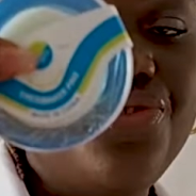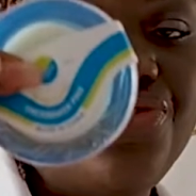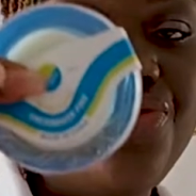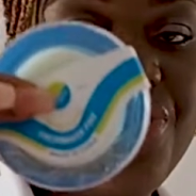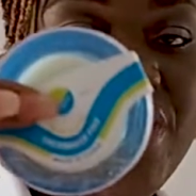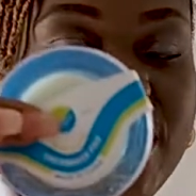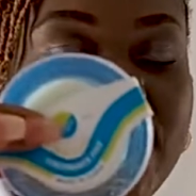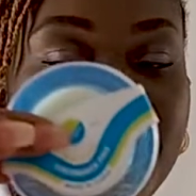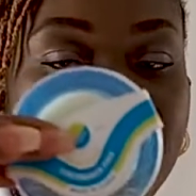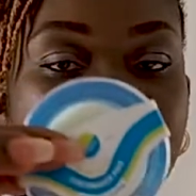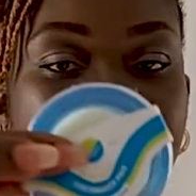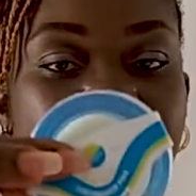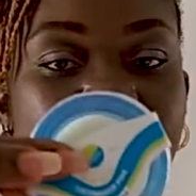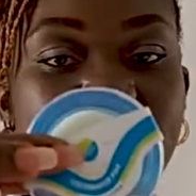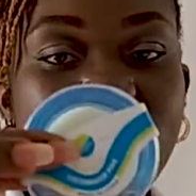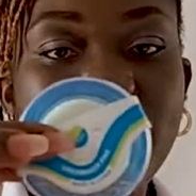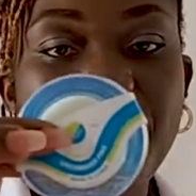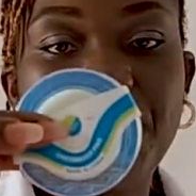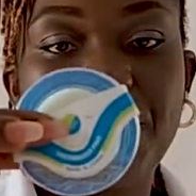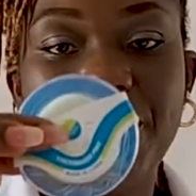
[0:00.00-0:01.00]

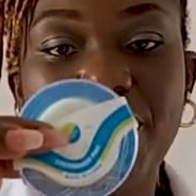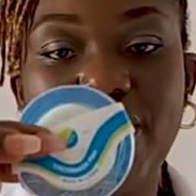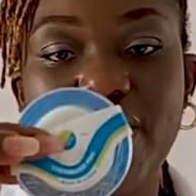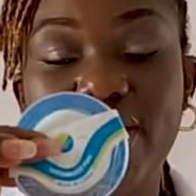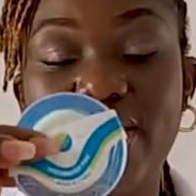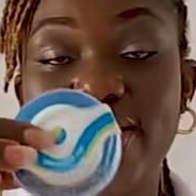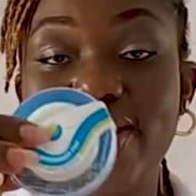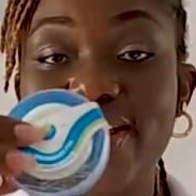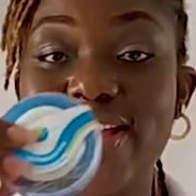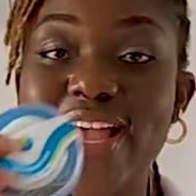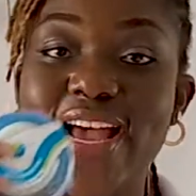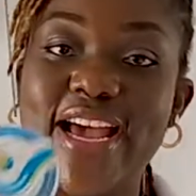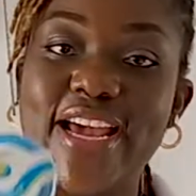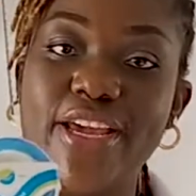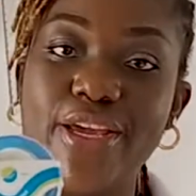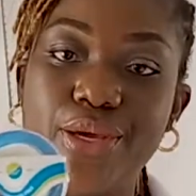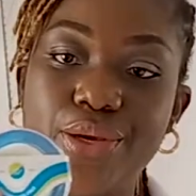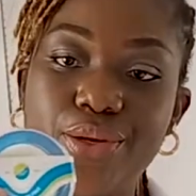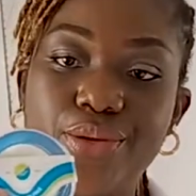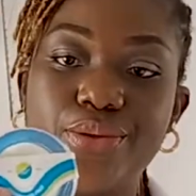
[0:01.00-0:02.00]
dressmaker pin I
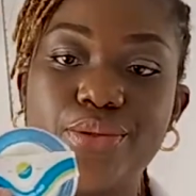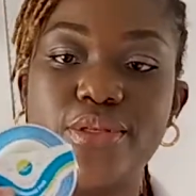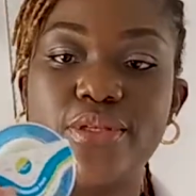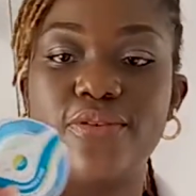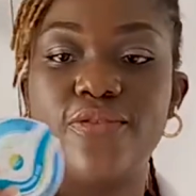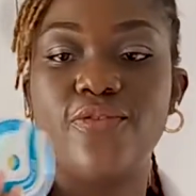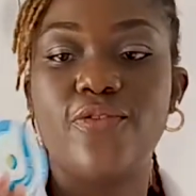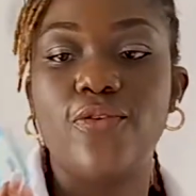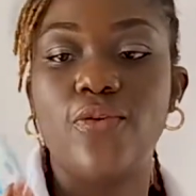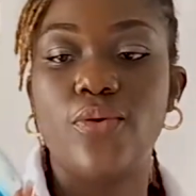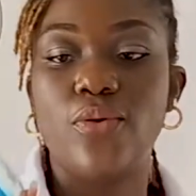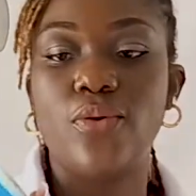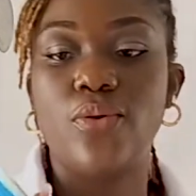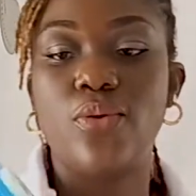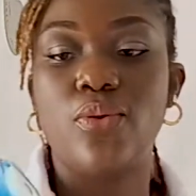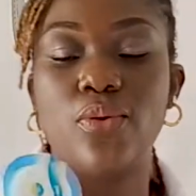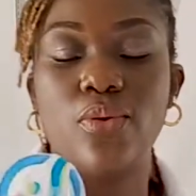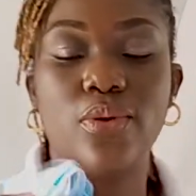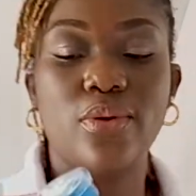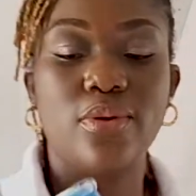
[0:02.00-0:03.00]
use for